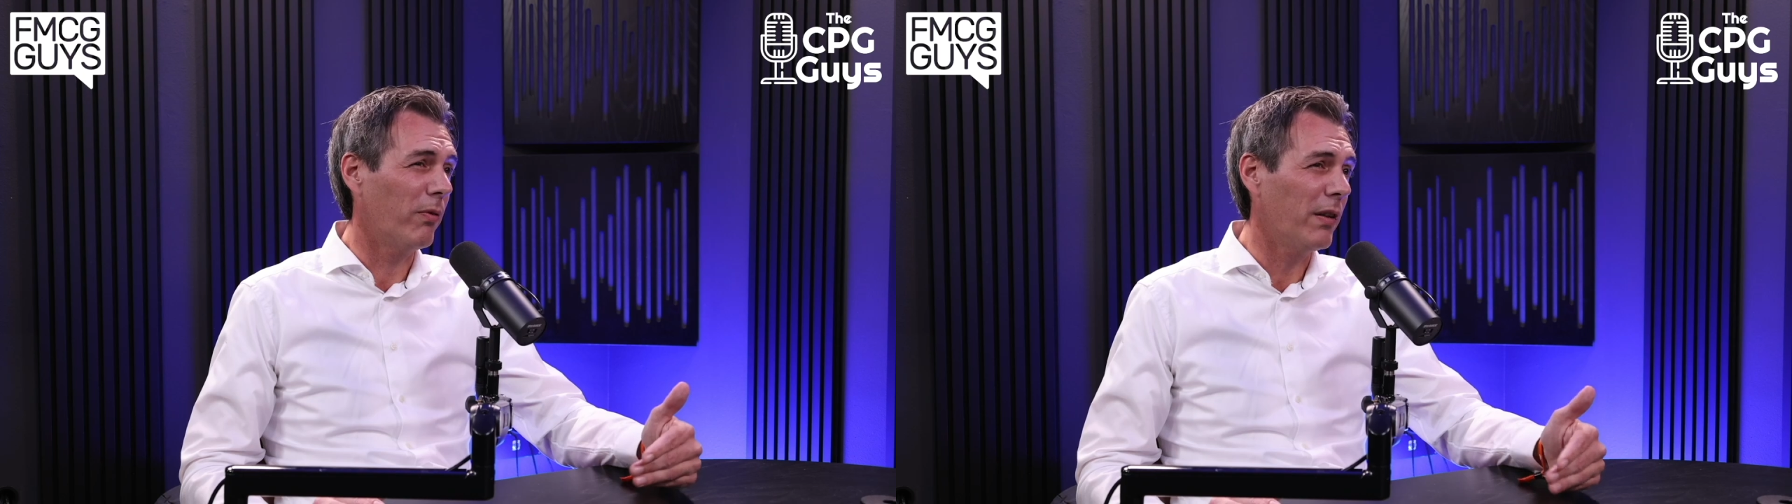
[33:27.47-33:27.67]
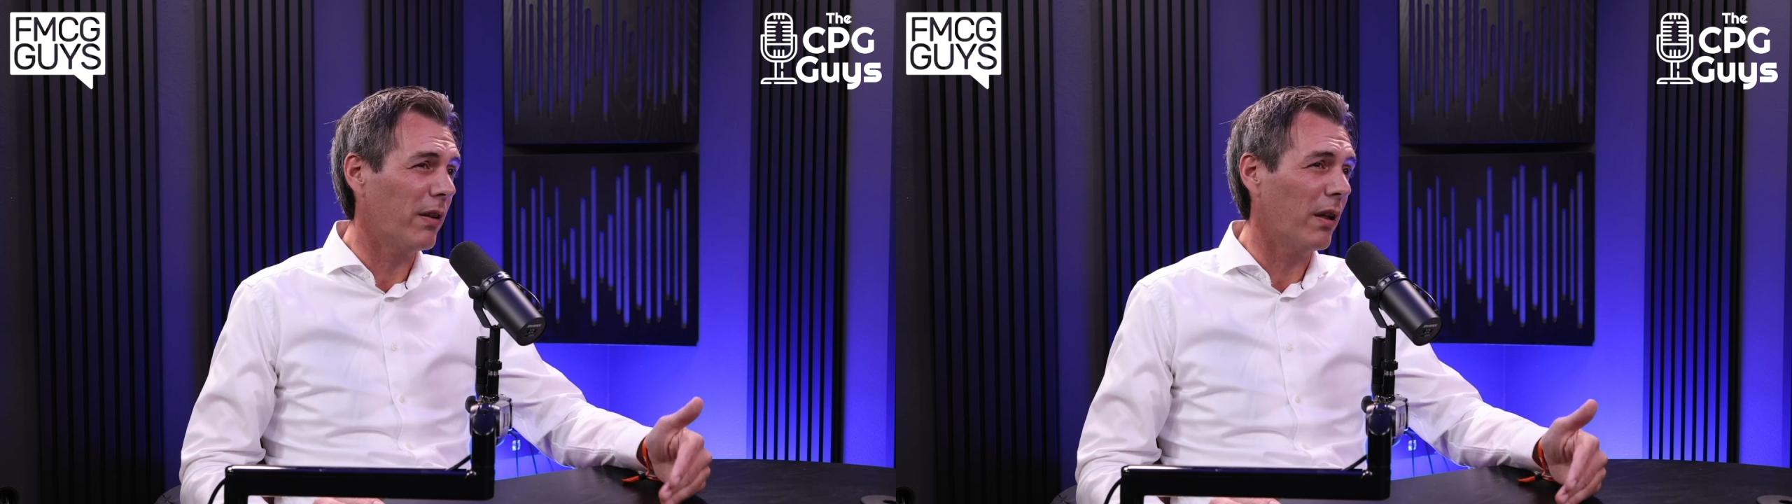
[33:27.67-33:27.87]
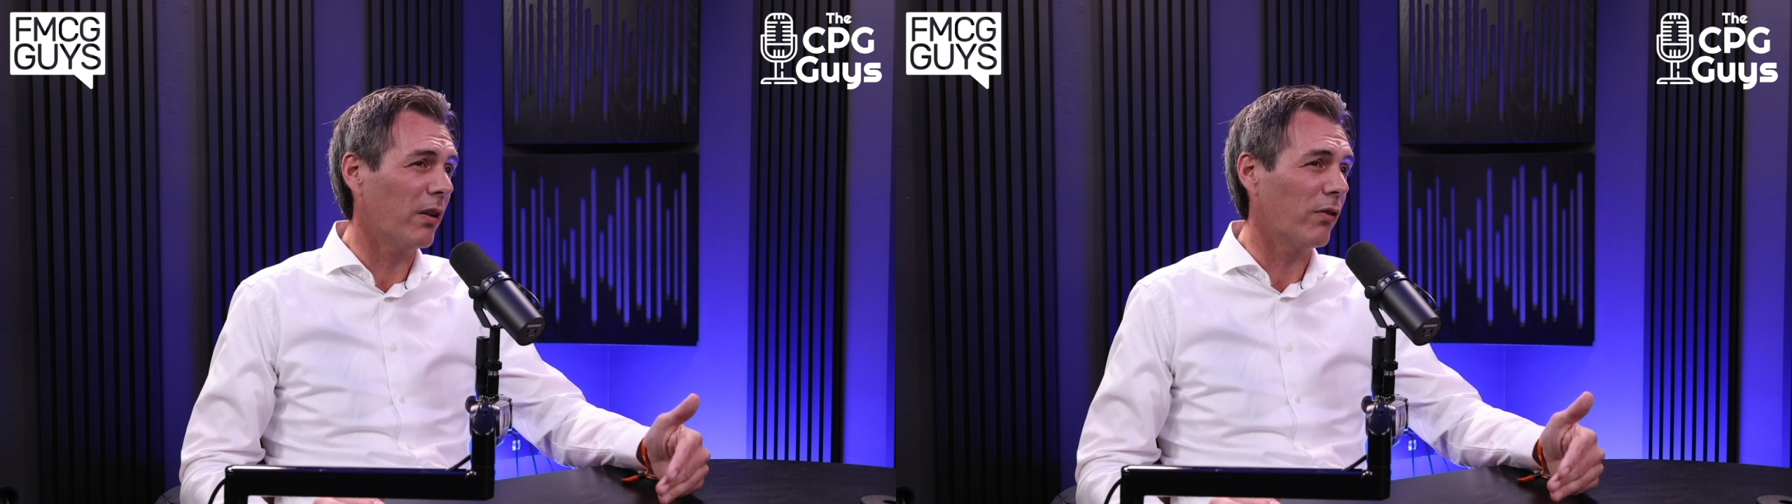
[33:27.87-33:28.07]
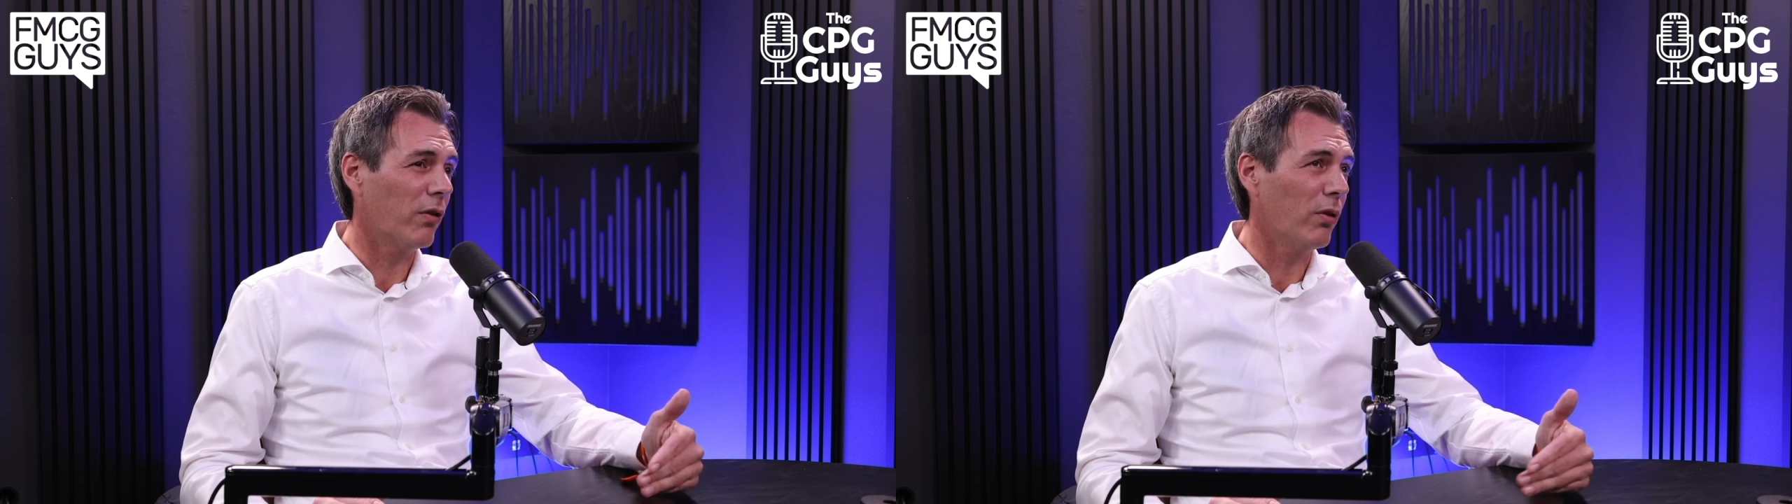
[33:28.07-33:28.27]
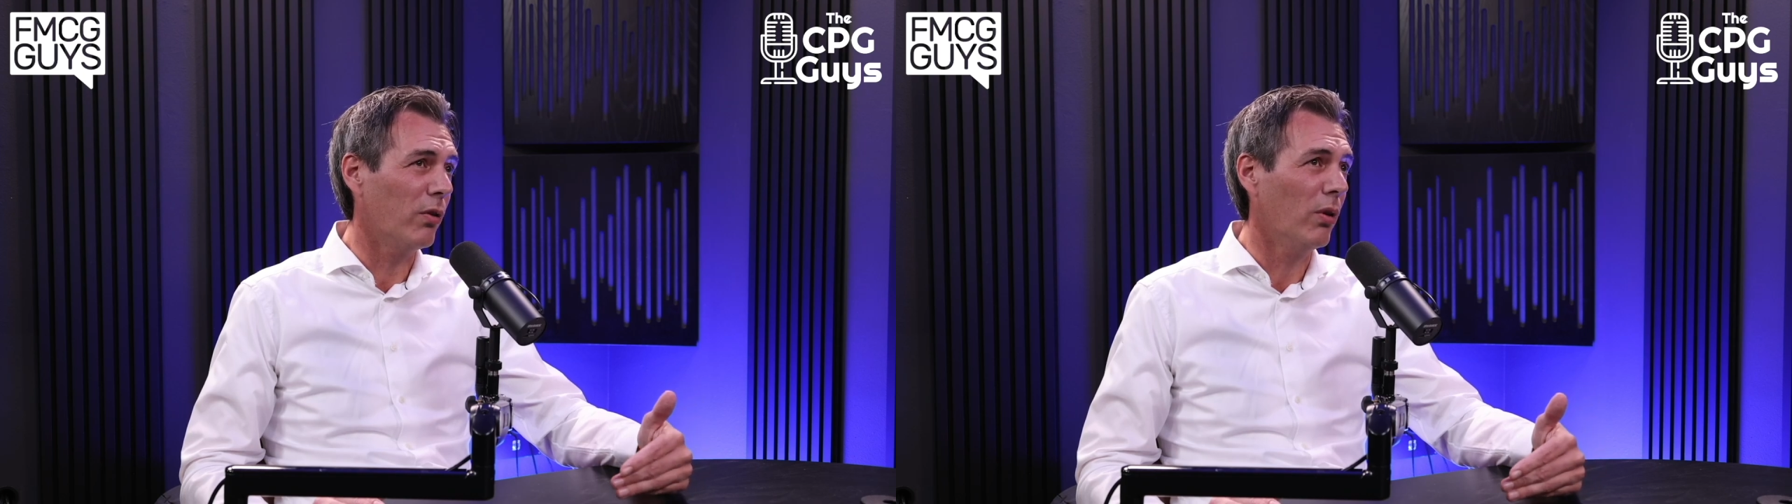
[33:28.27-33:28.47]
retailers
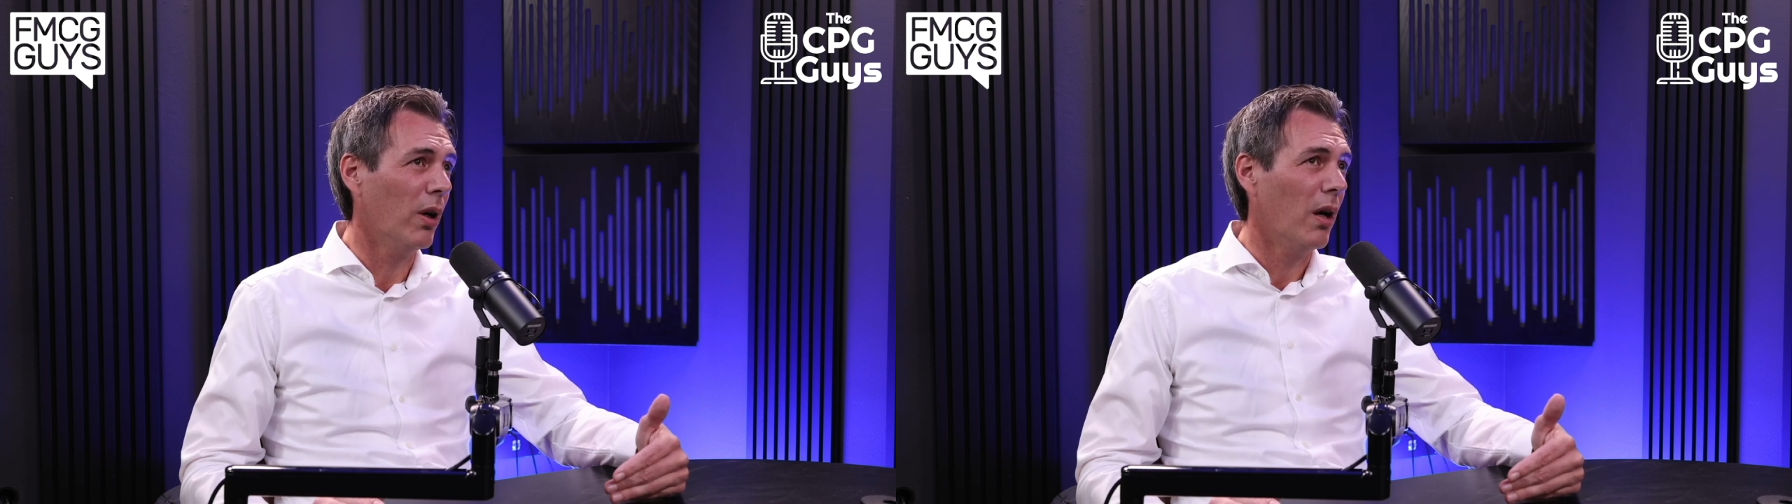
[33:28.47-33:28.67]
to